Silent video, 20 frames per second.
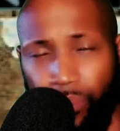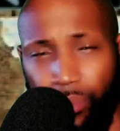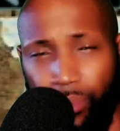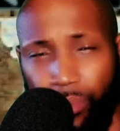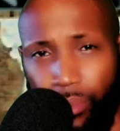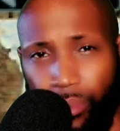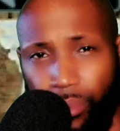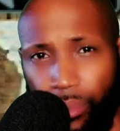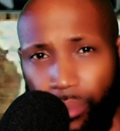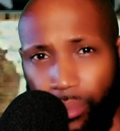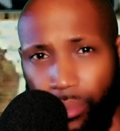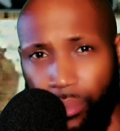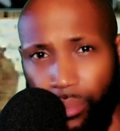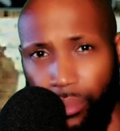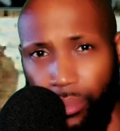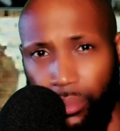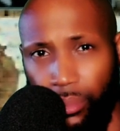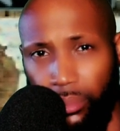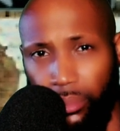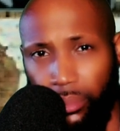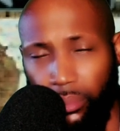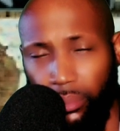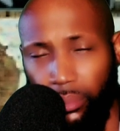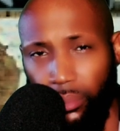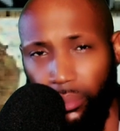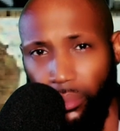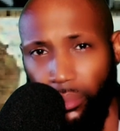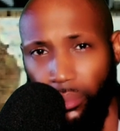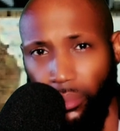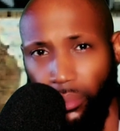
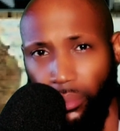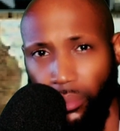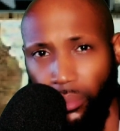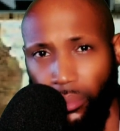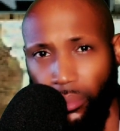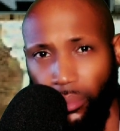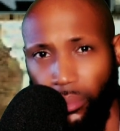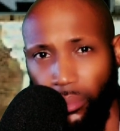No one is speaking in this clip.